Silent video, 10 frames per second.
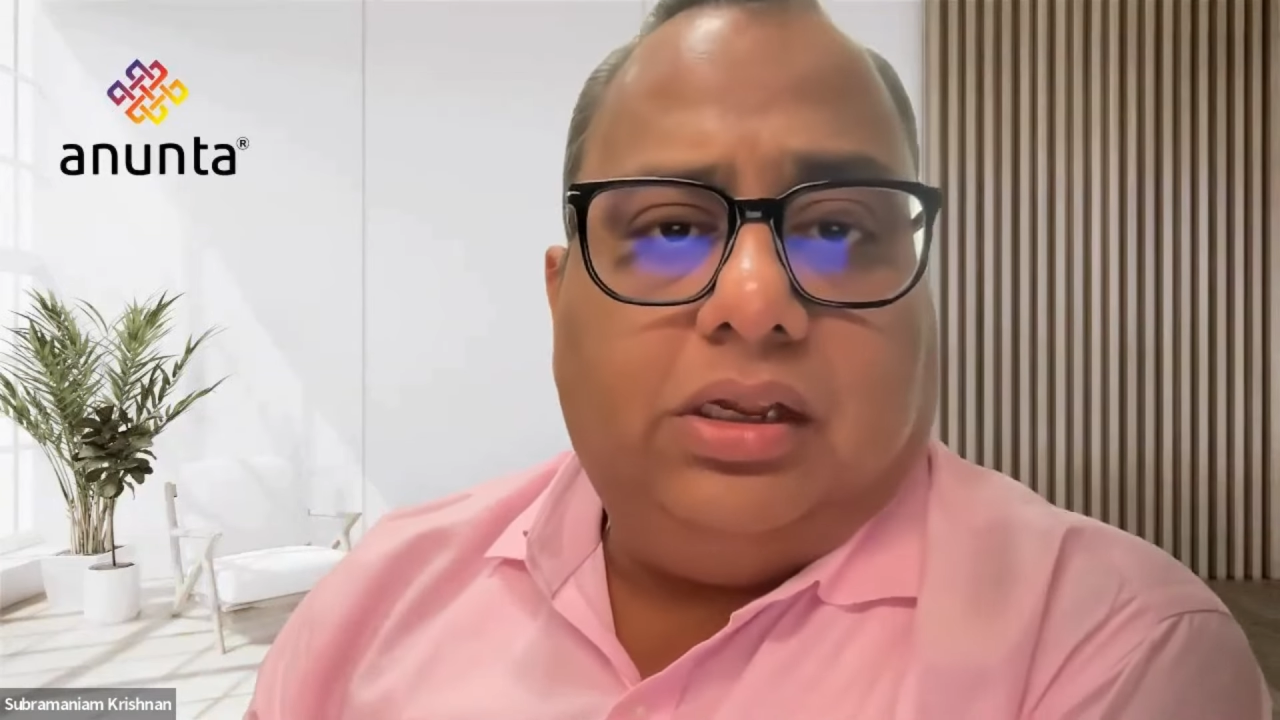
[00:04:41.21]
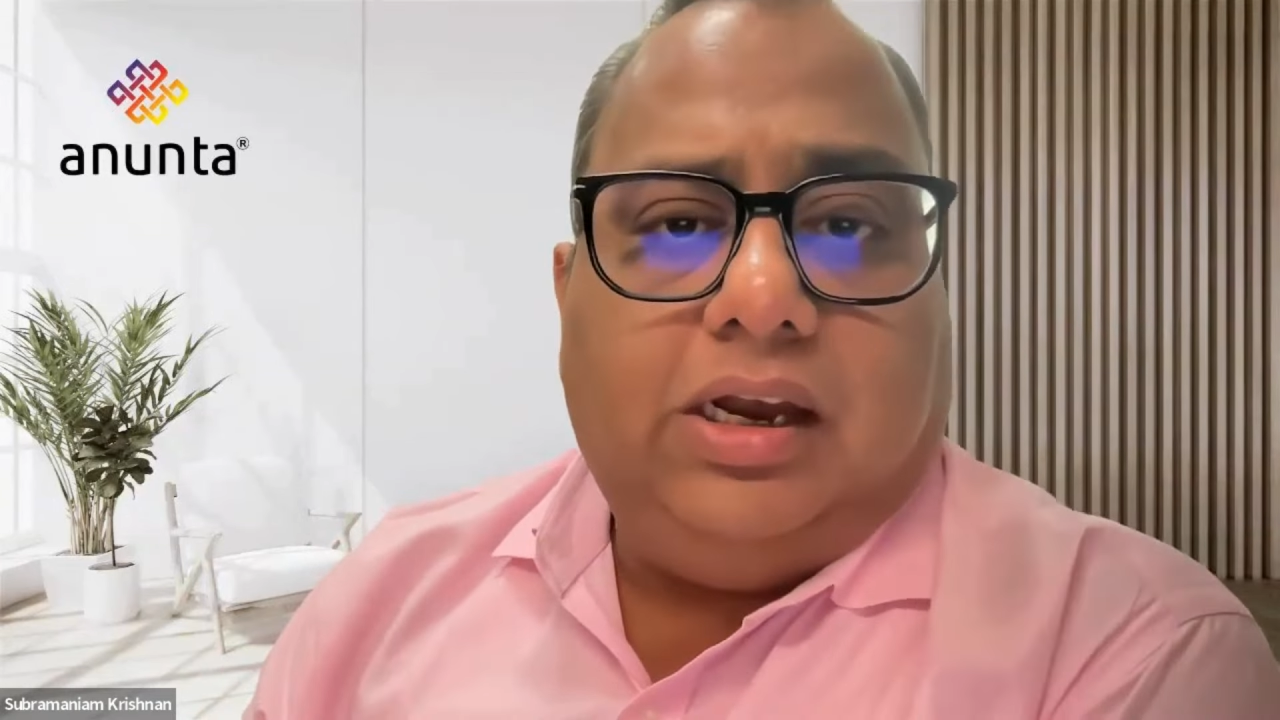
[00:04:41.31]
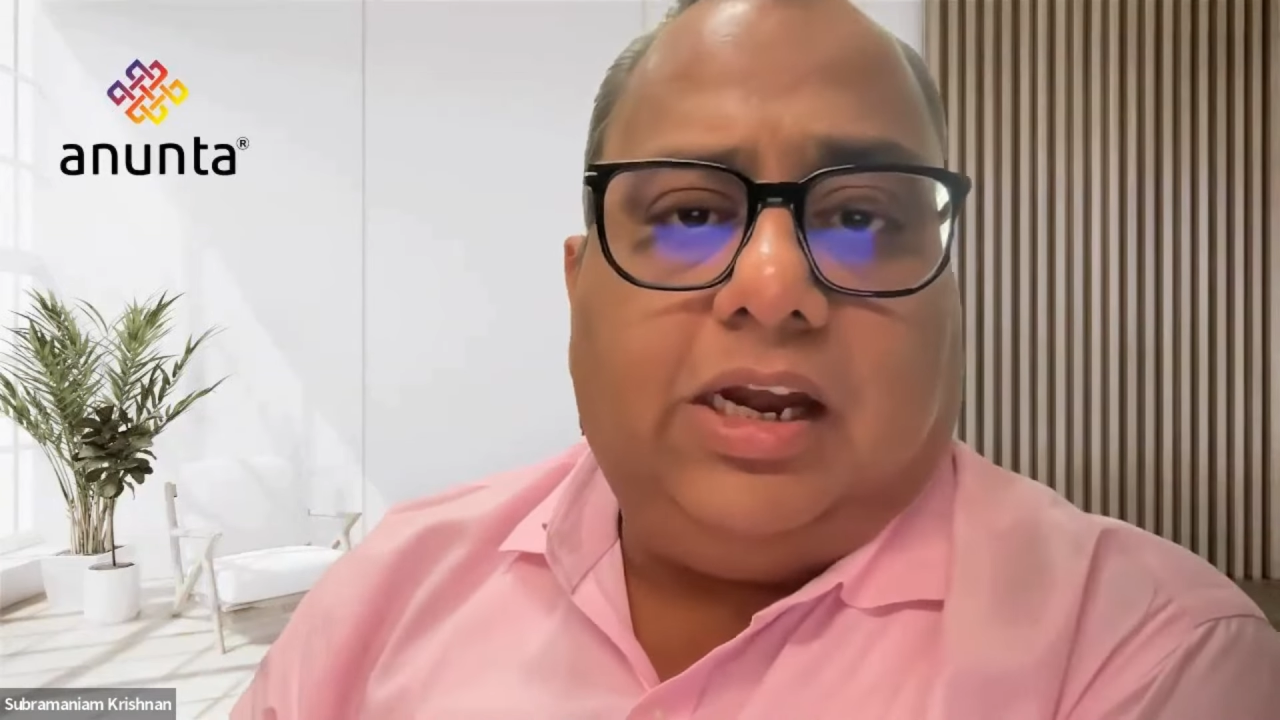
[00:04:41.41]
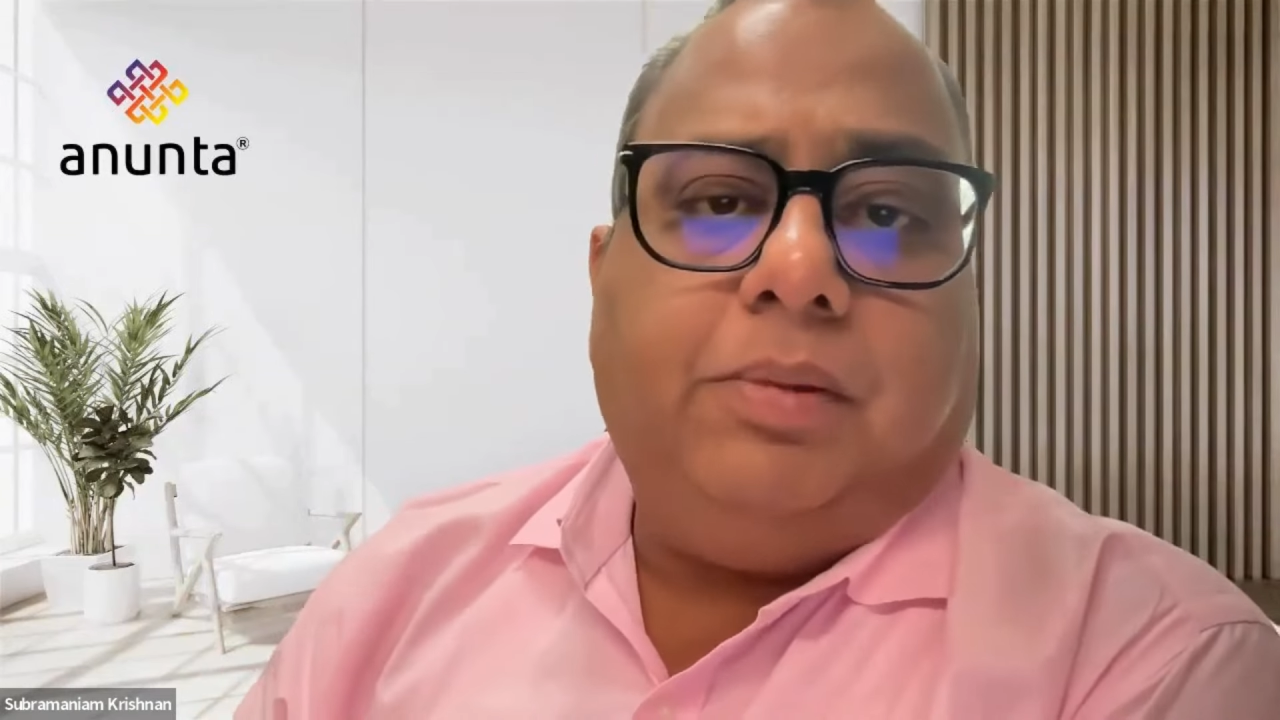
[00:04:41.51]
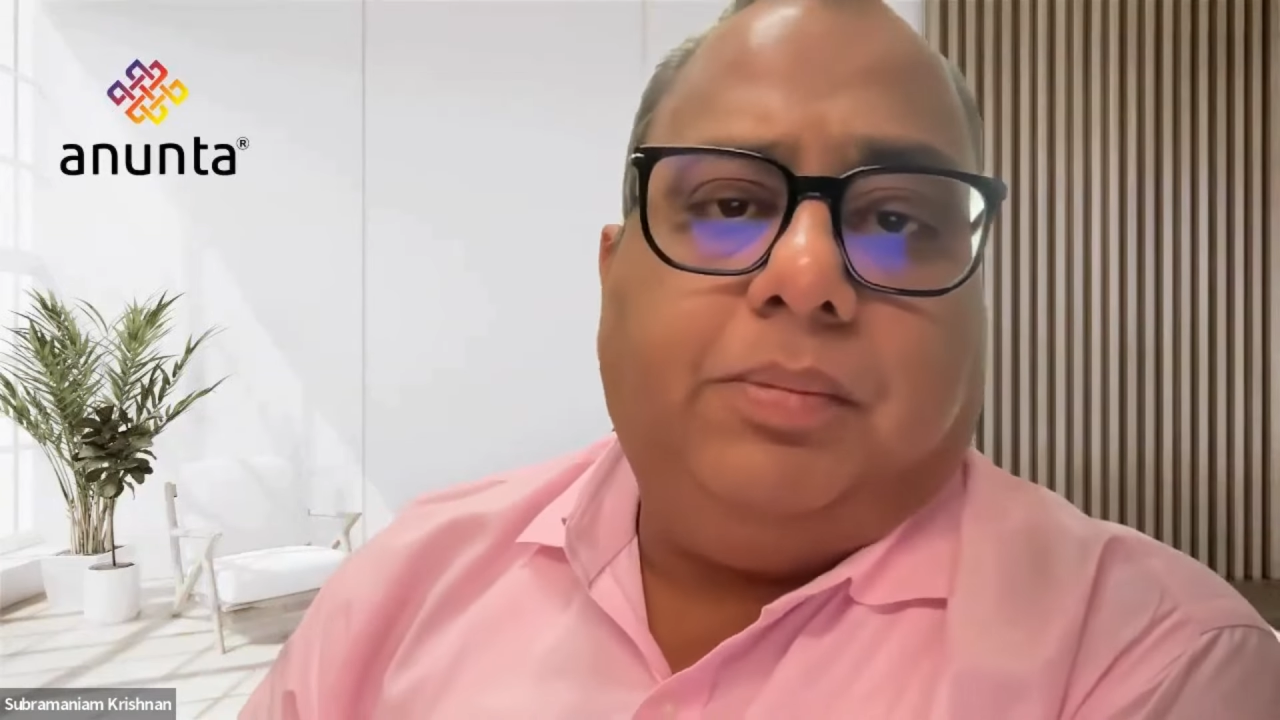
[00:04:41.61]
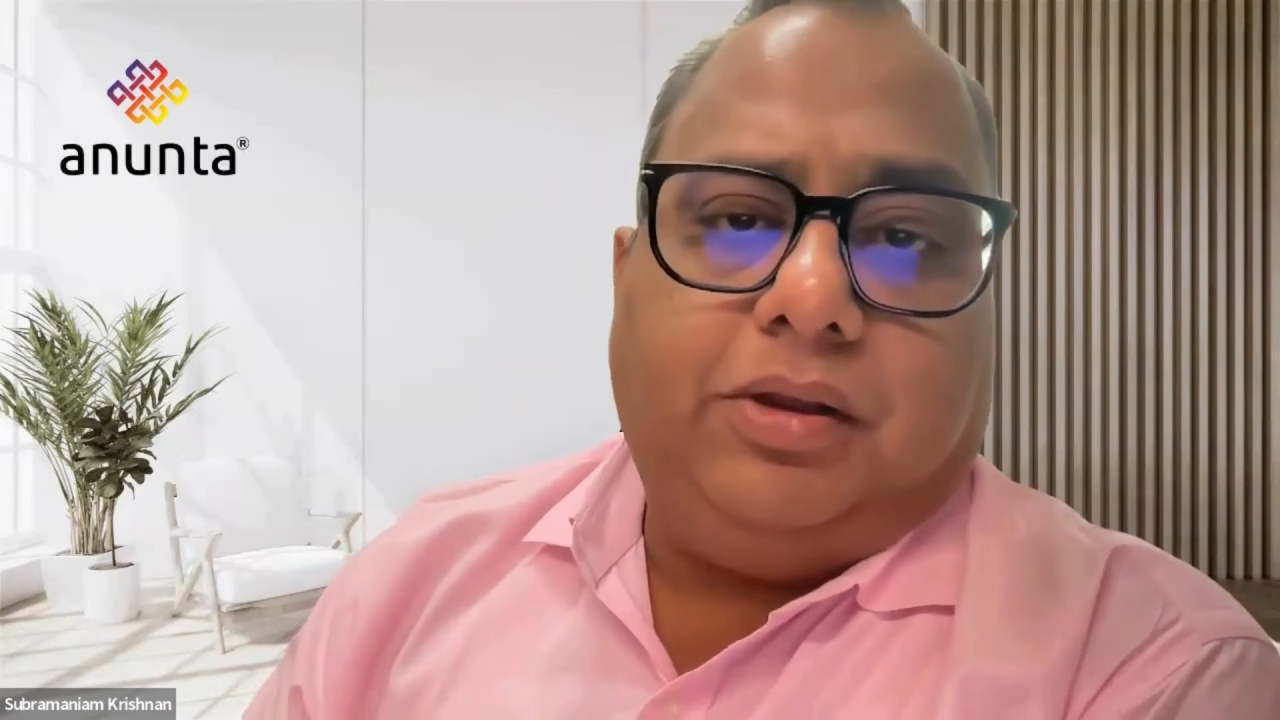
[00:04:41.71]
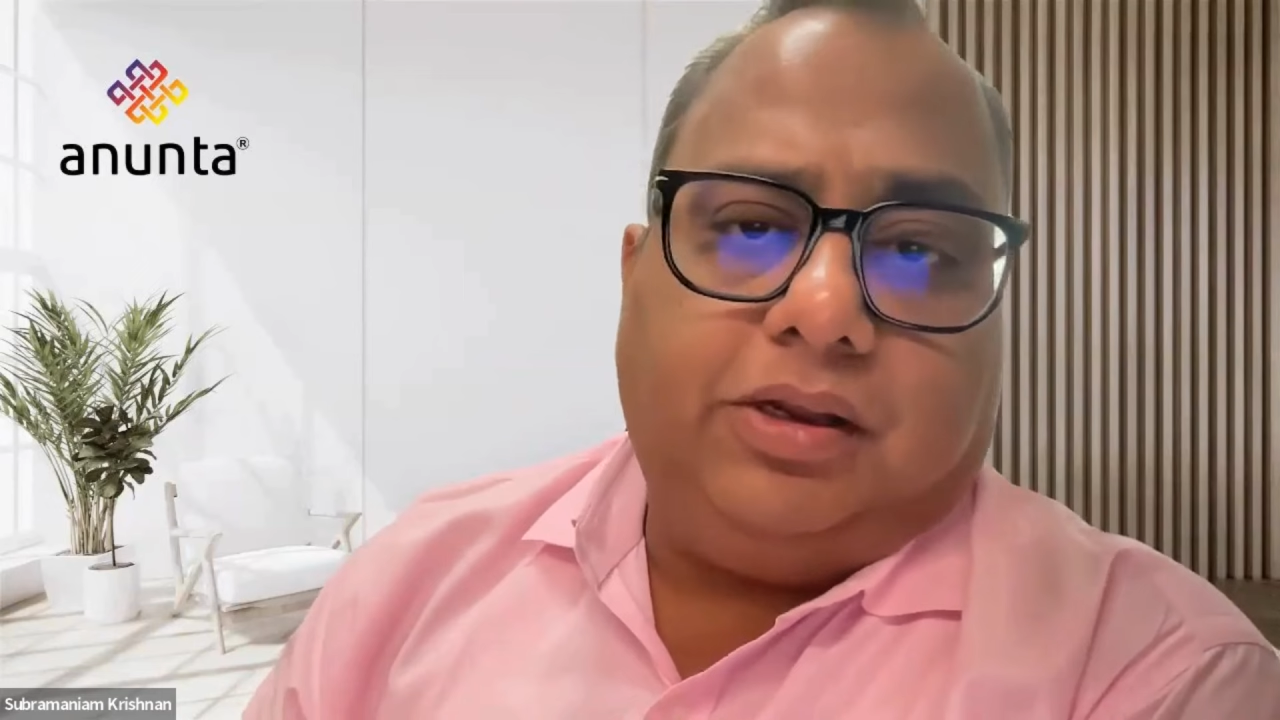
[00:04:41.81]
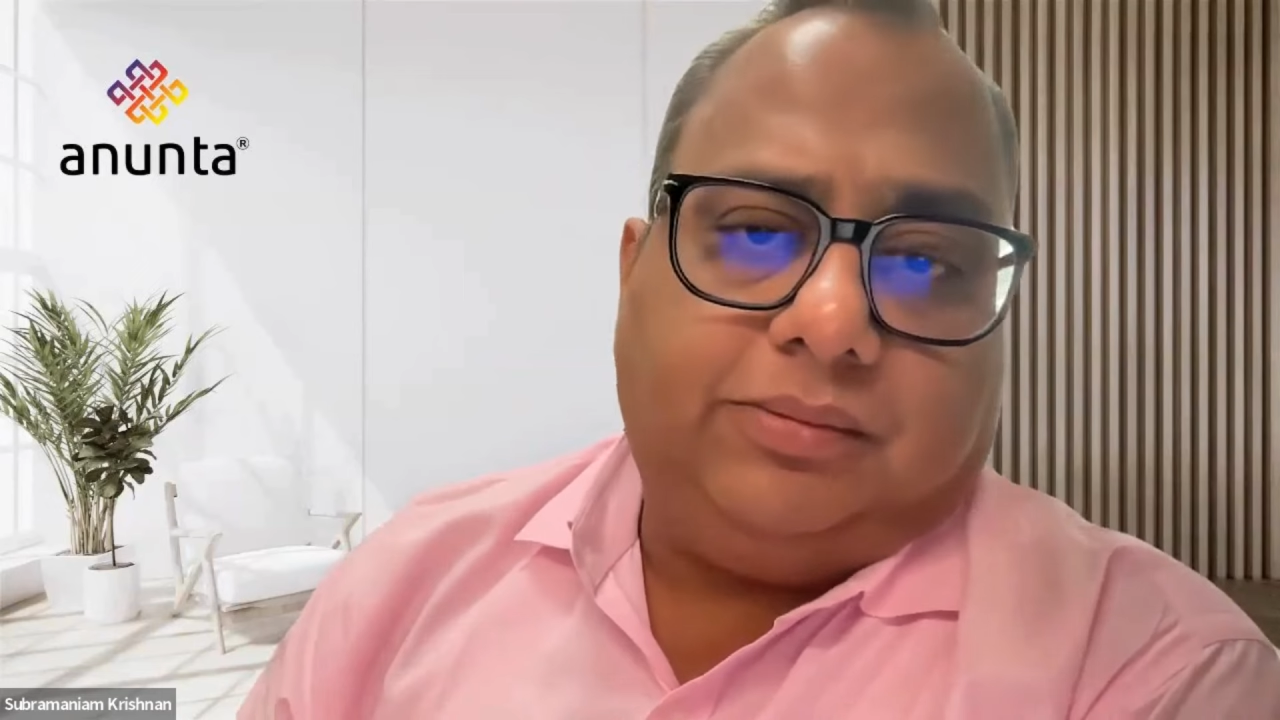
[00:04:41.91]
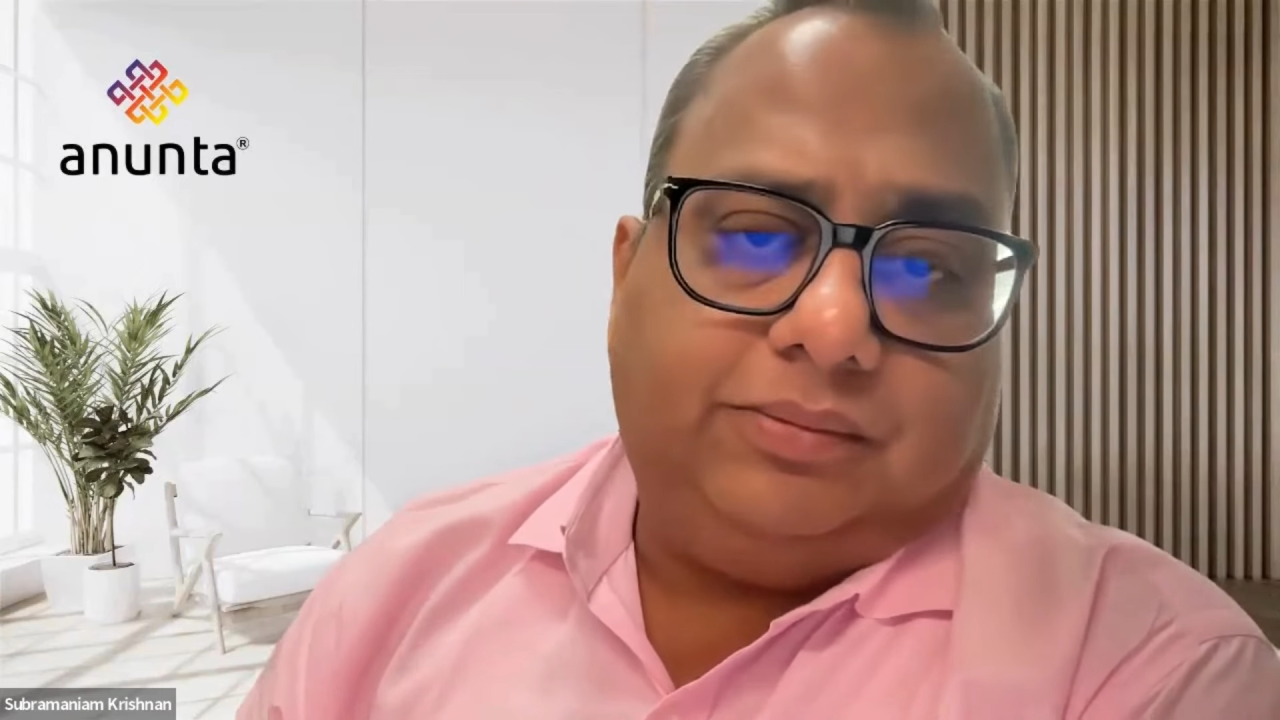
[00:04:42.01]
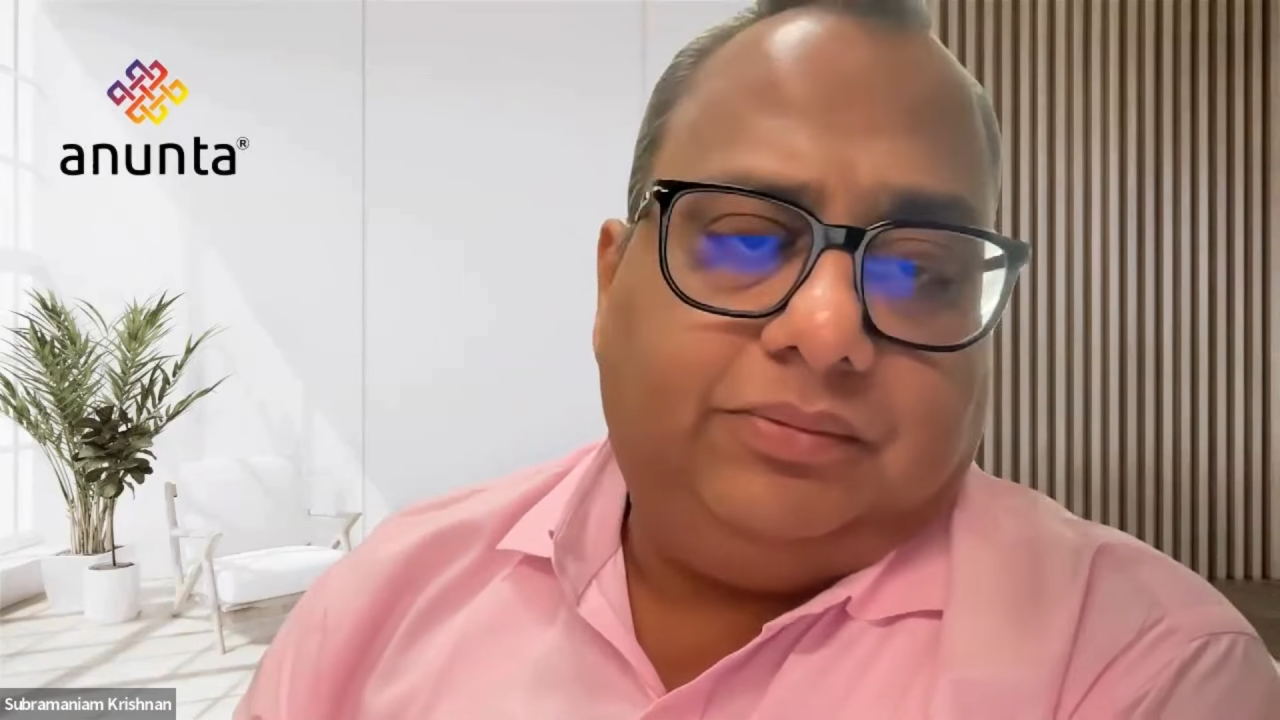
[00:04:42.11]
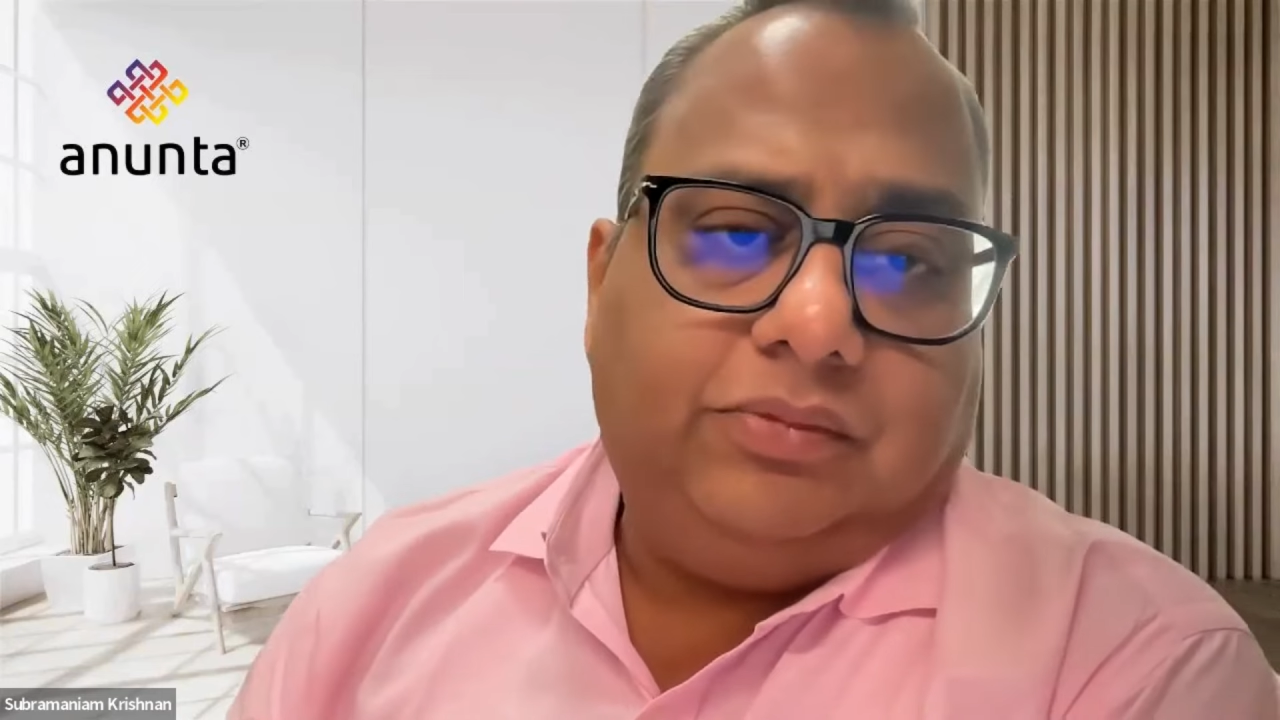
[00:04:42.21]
let me begin.